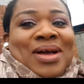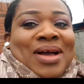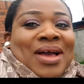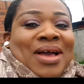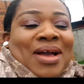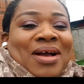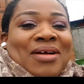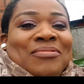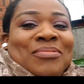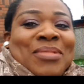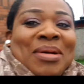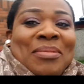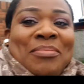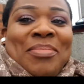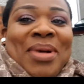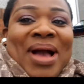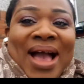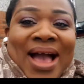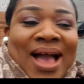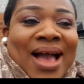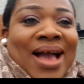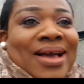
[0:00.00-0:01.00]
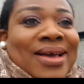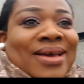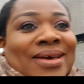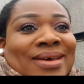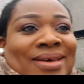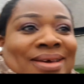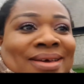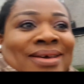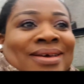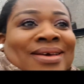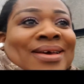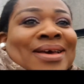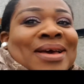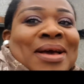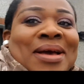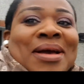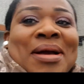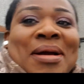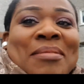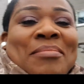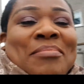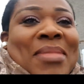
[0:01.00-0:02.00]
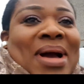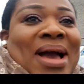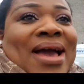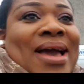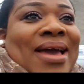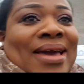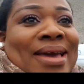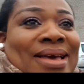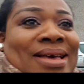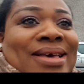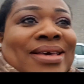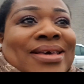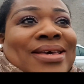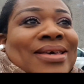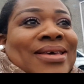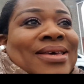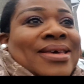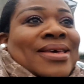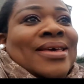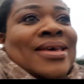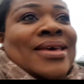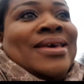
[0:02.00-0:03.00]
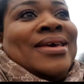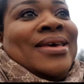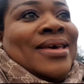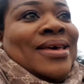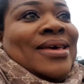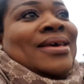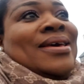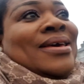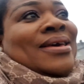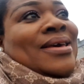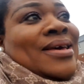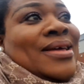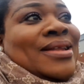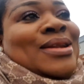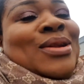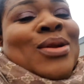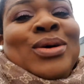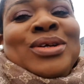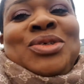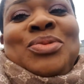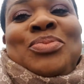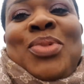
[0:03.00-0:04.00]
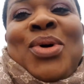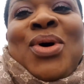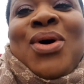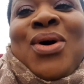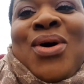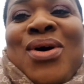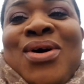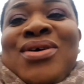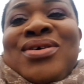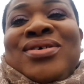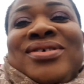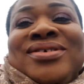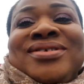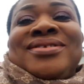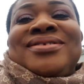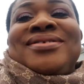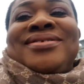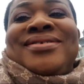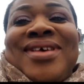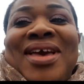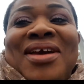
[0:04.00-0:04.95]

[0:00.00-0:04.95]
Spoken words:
I have my bag, my lunch box,